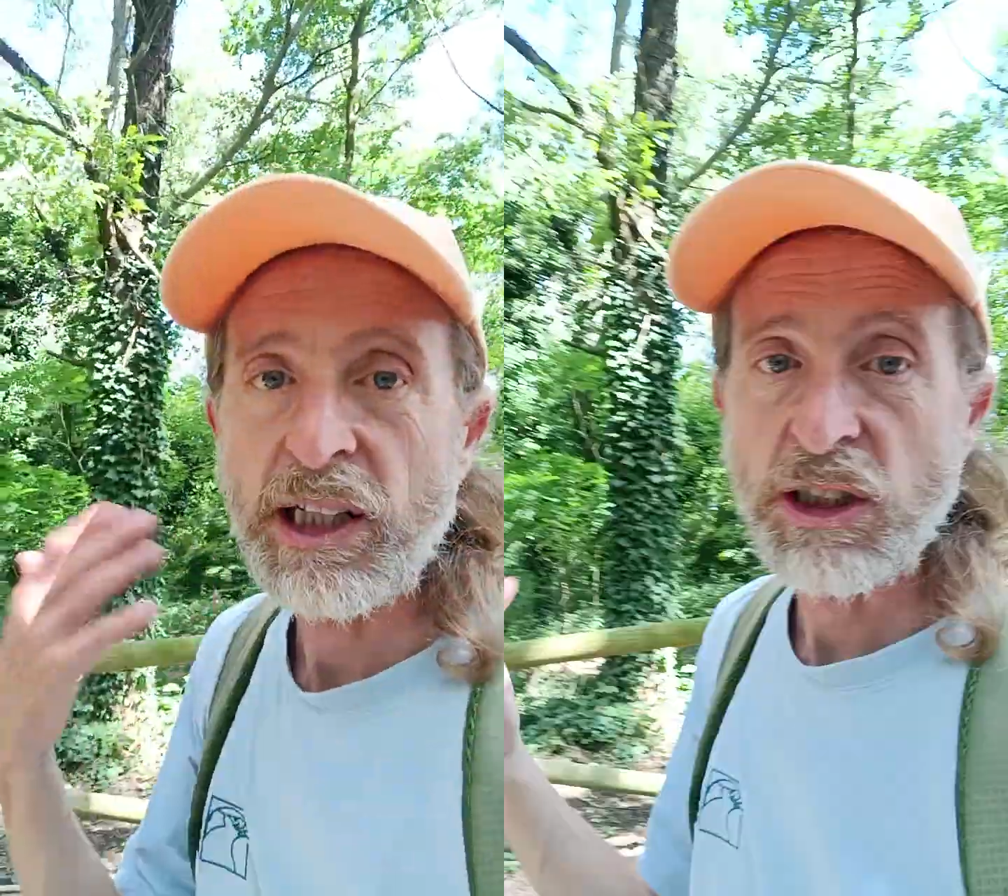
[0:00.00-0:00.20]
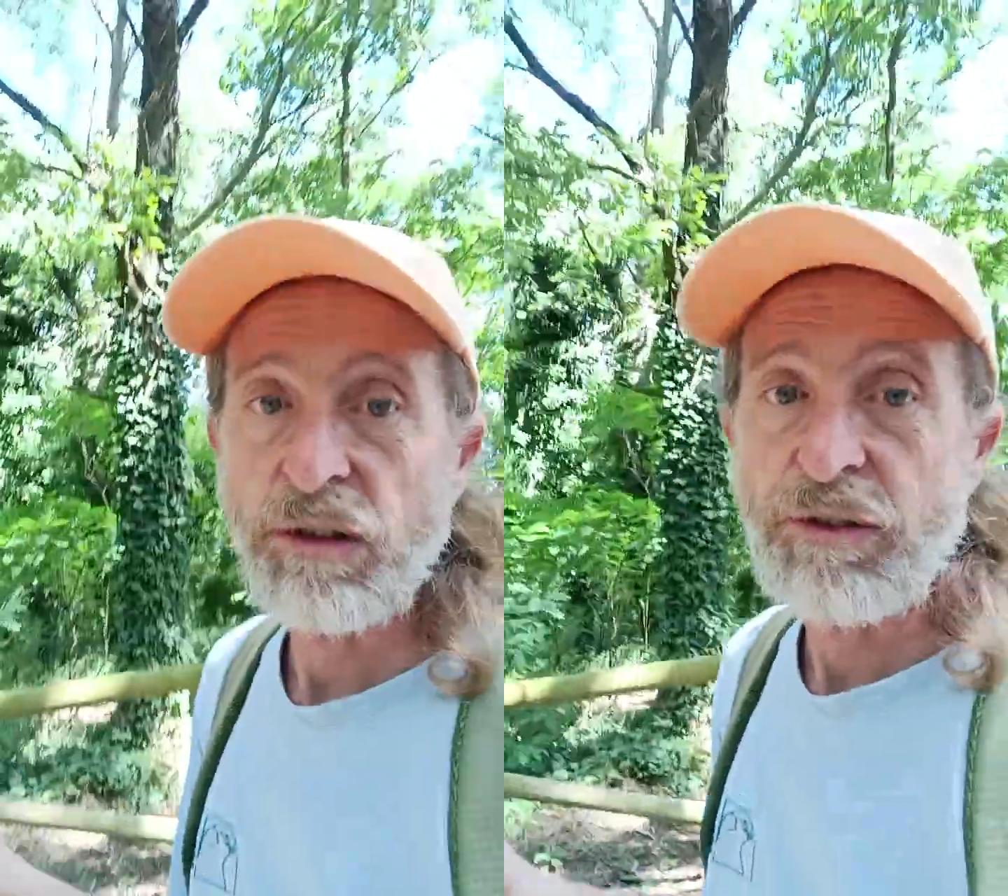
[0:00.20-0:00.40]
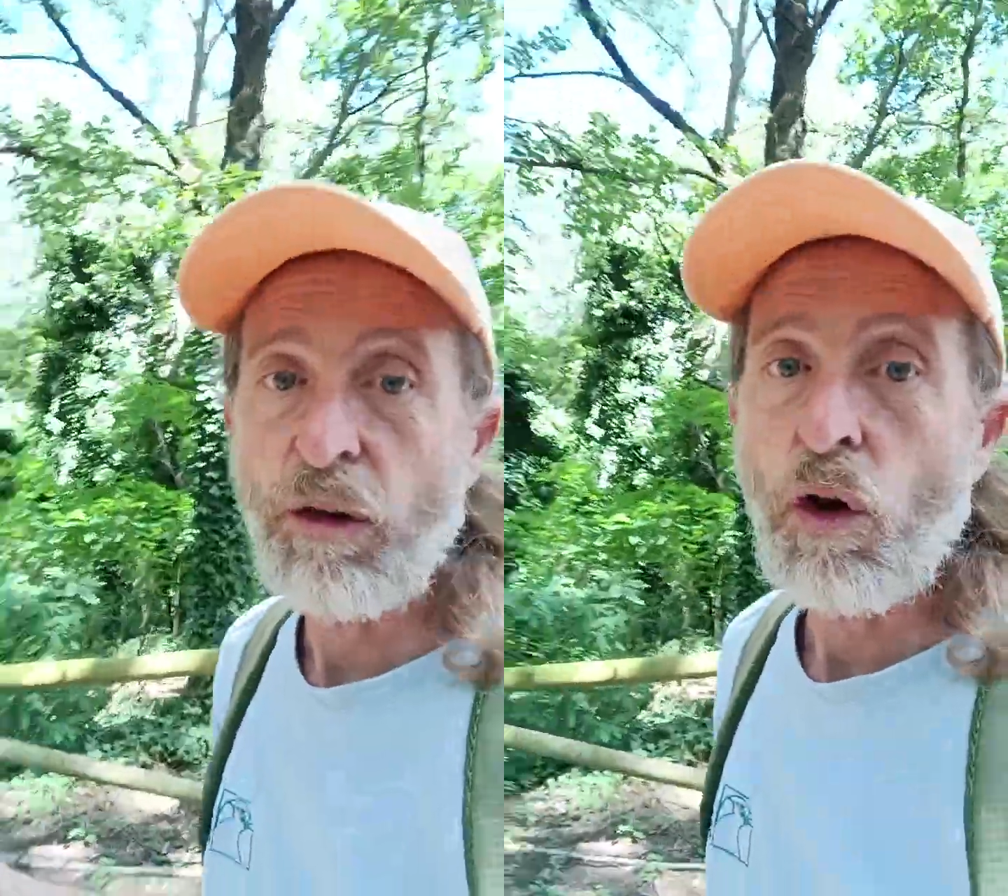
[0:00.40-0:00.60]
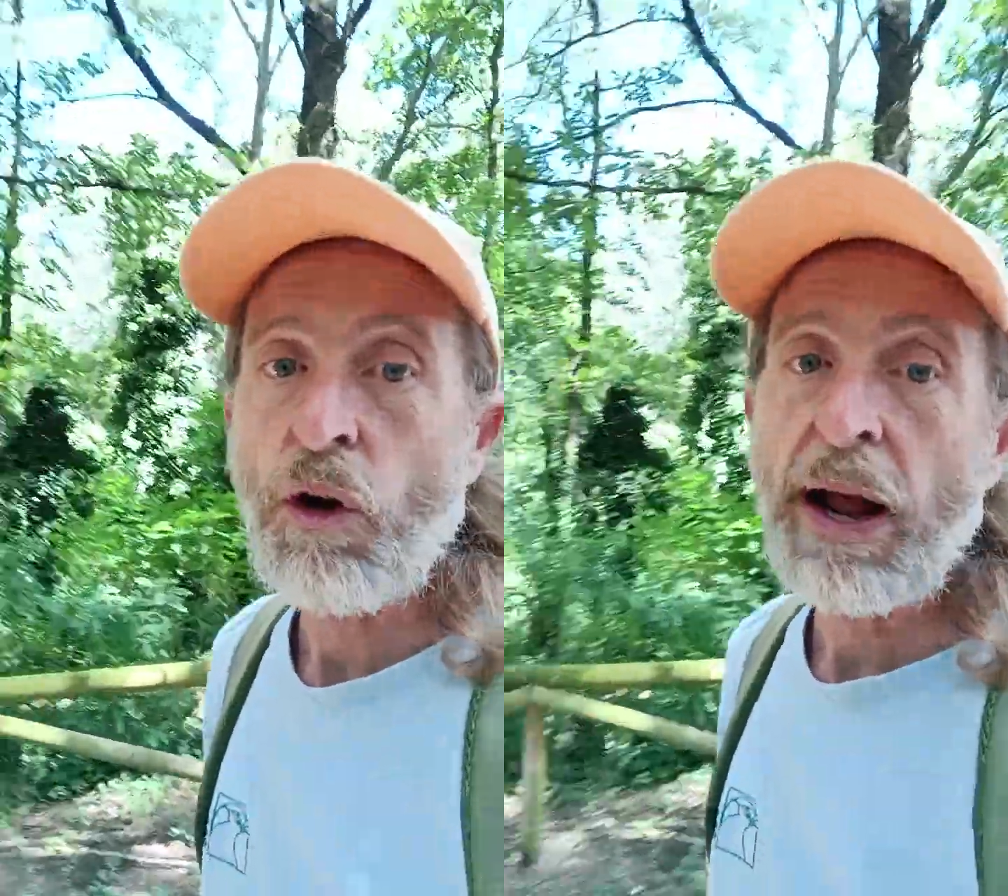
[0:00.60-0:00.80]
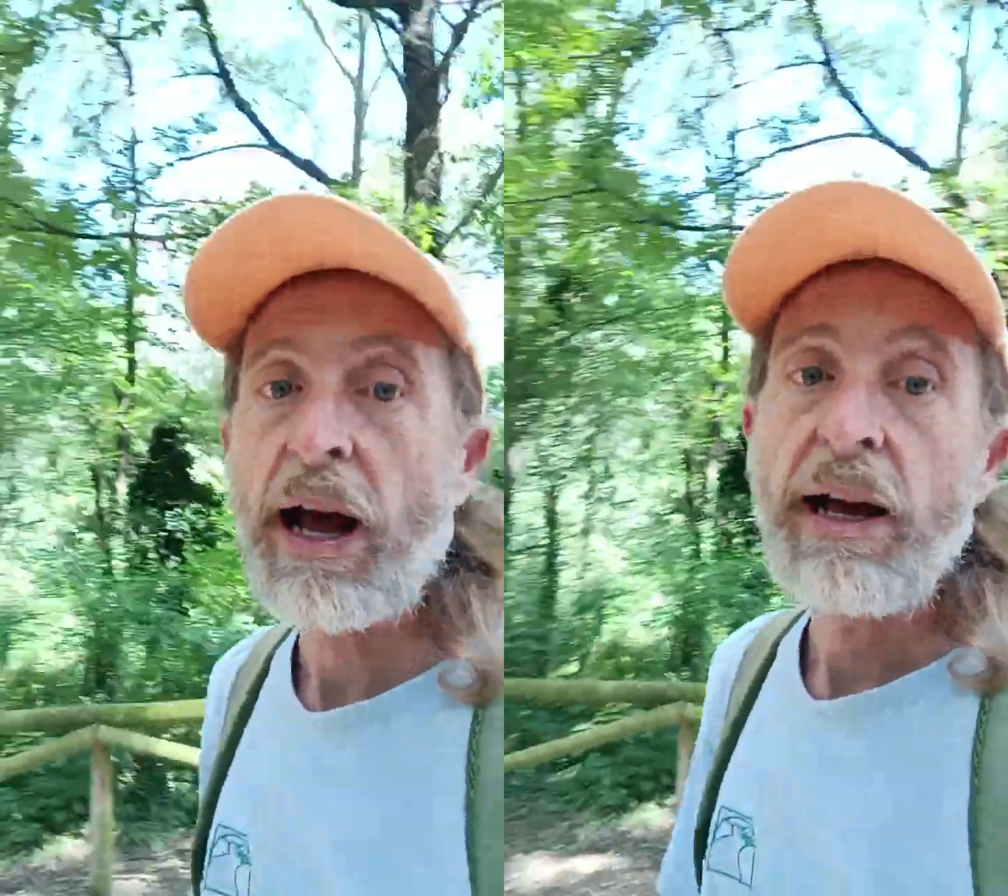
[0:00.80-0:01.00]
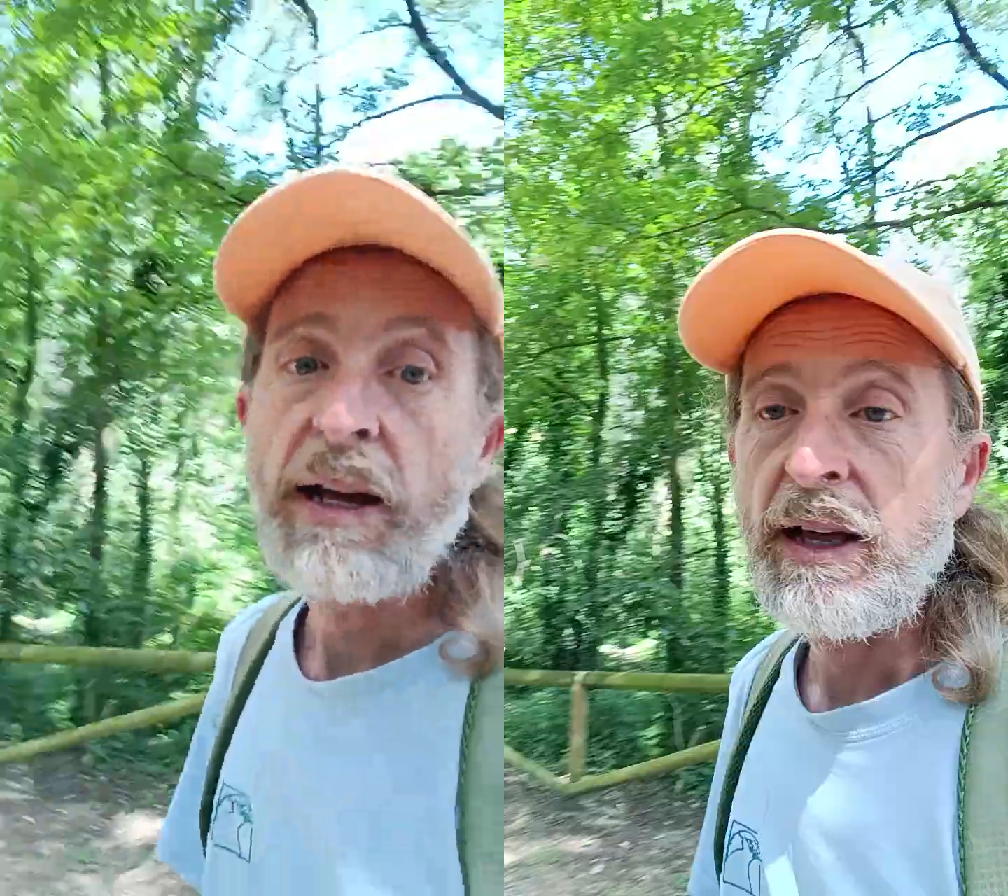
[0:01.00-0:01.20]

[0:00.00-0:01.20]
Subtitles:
there's the fauna,